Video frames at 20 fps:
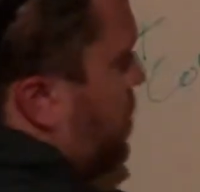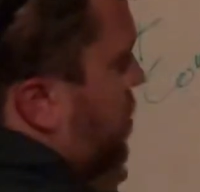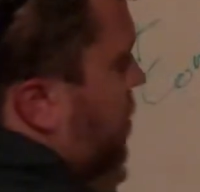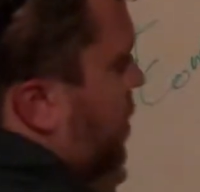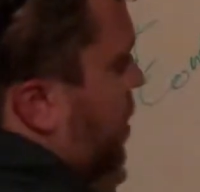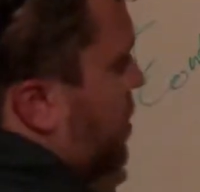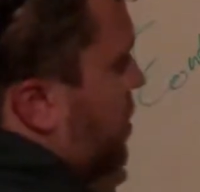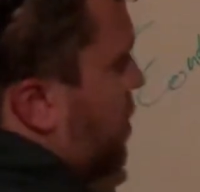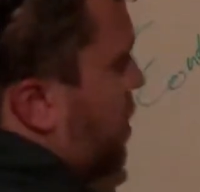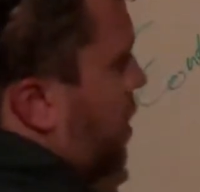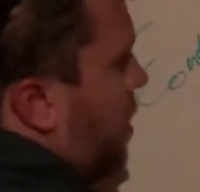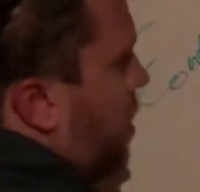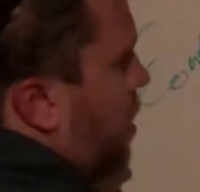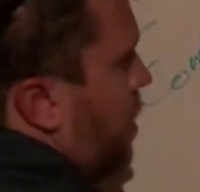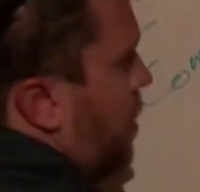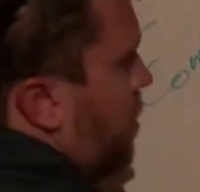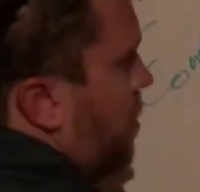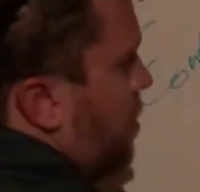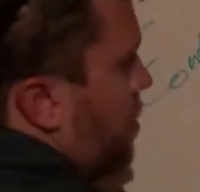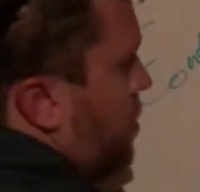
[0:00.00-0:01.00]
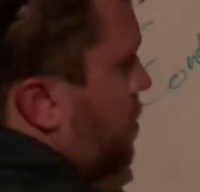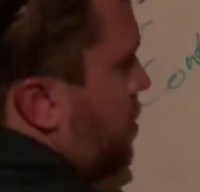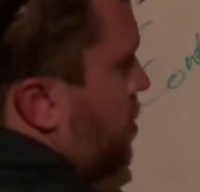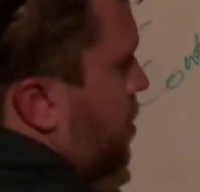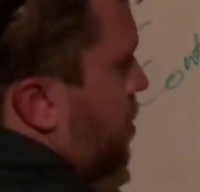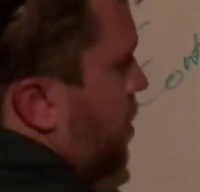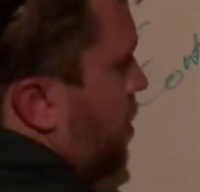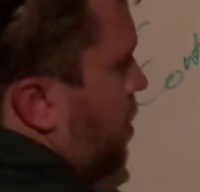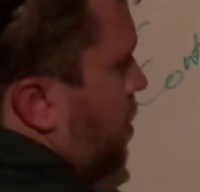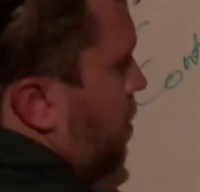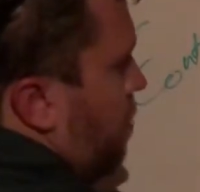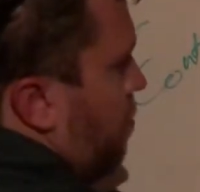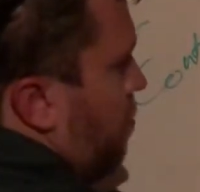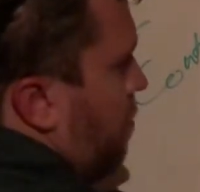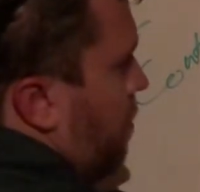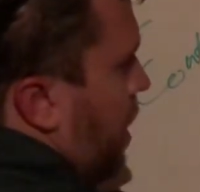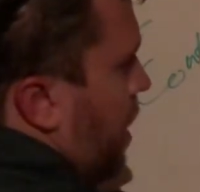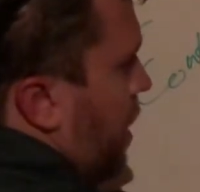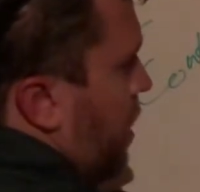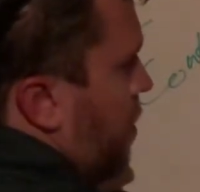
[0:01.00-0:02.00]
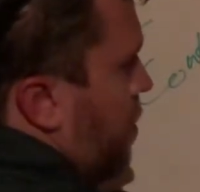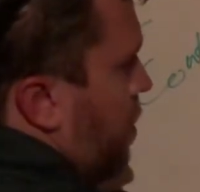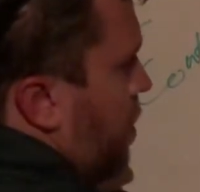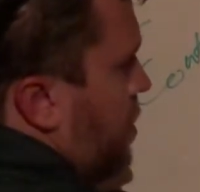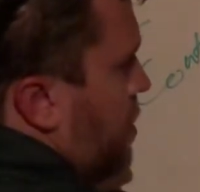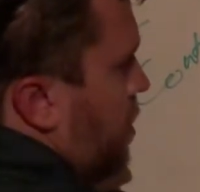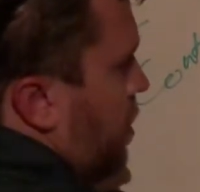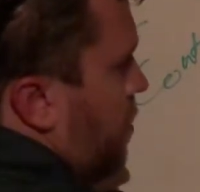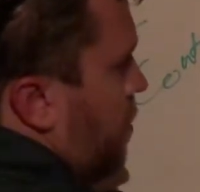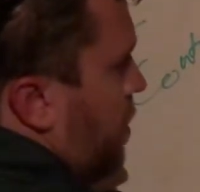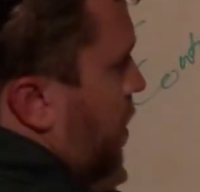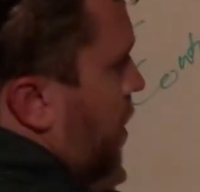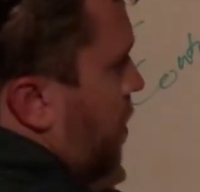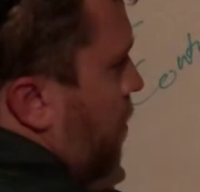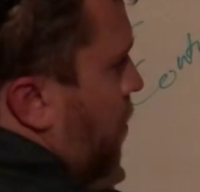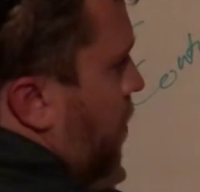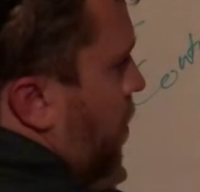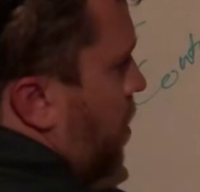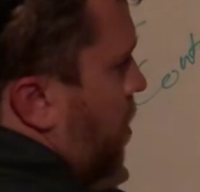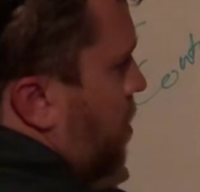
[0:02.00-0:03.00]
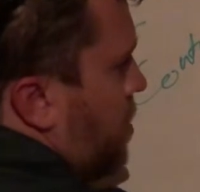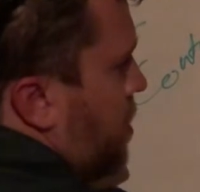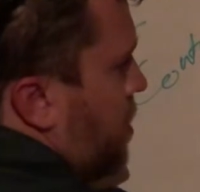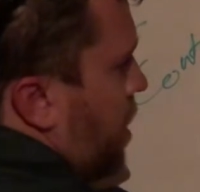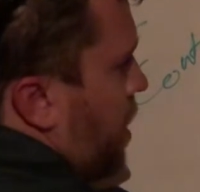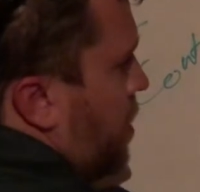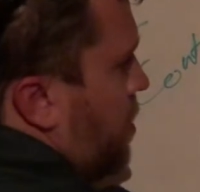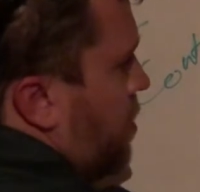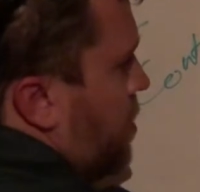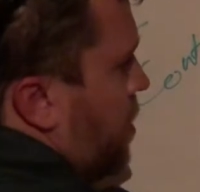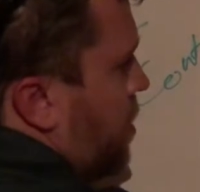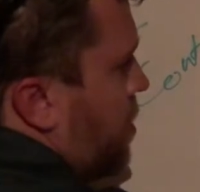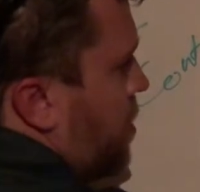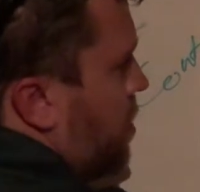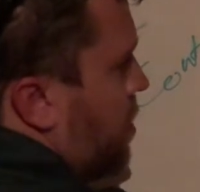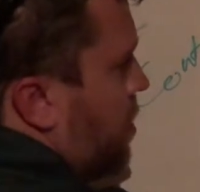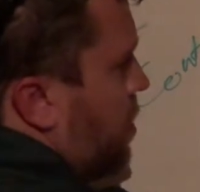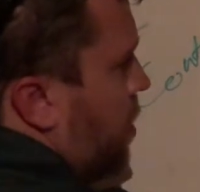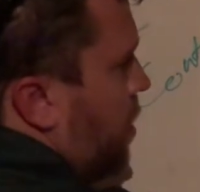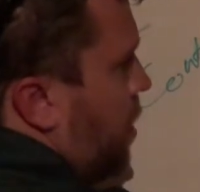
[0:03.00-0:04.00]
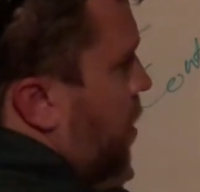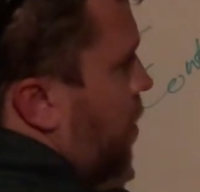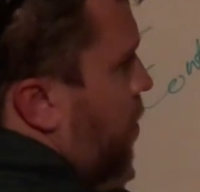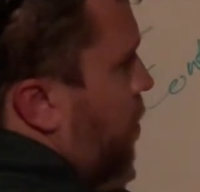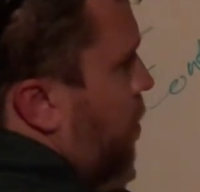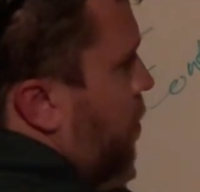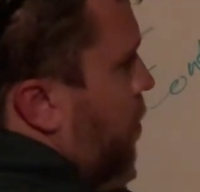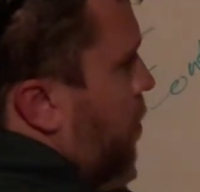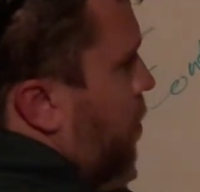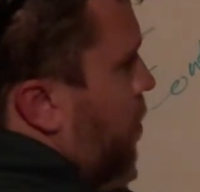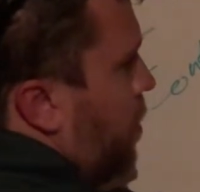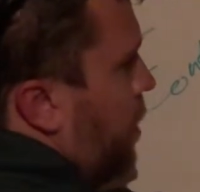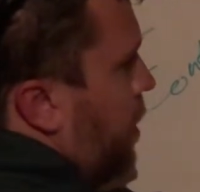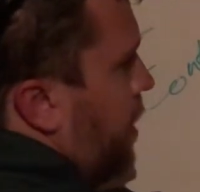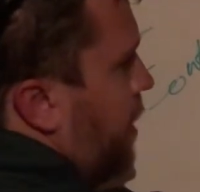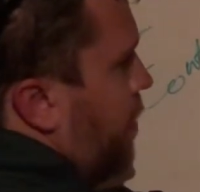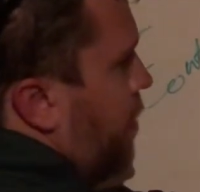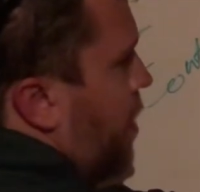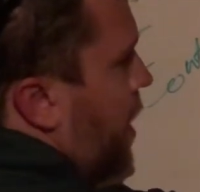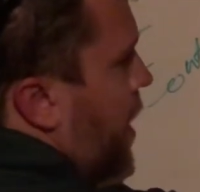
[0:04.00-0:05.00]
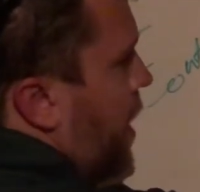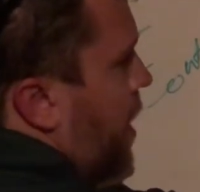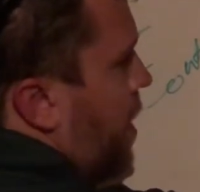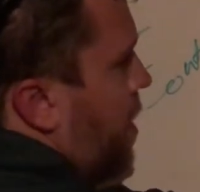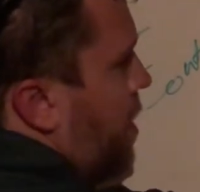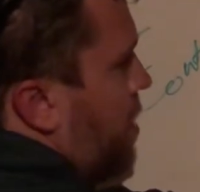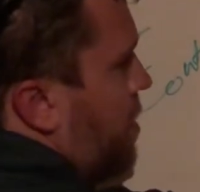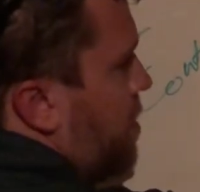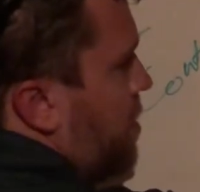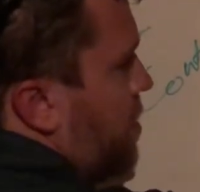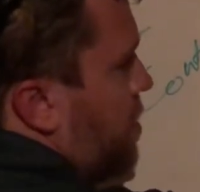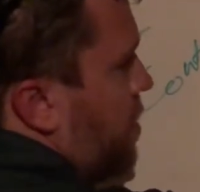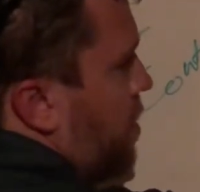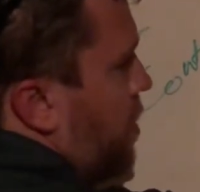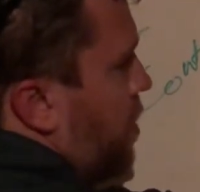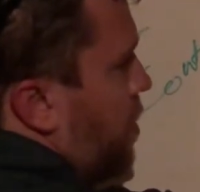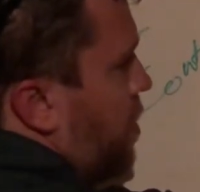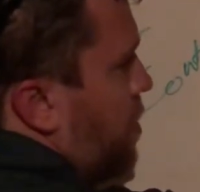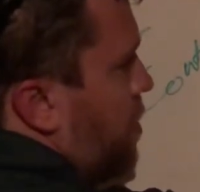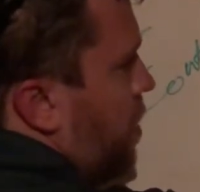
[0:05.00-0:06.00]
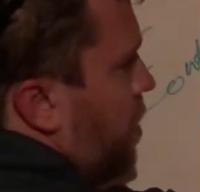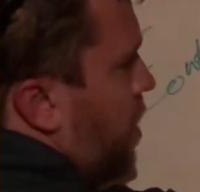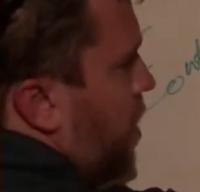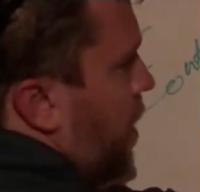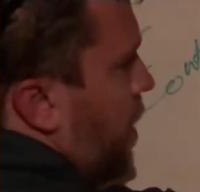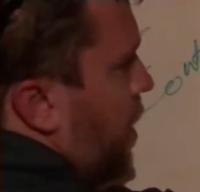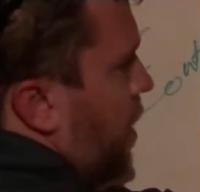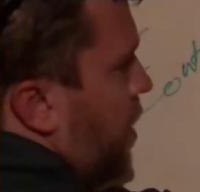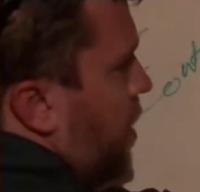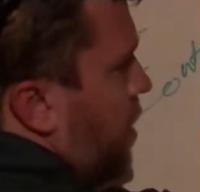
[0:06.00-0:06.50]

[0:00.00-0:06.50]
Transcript: is going to increase a little bit at first and just slowly rise to your target.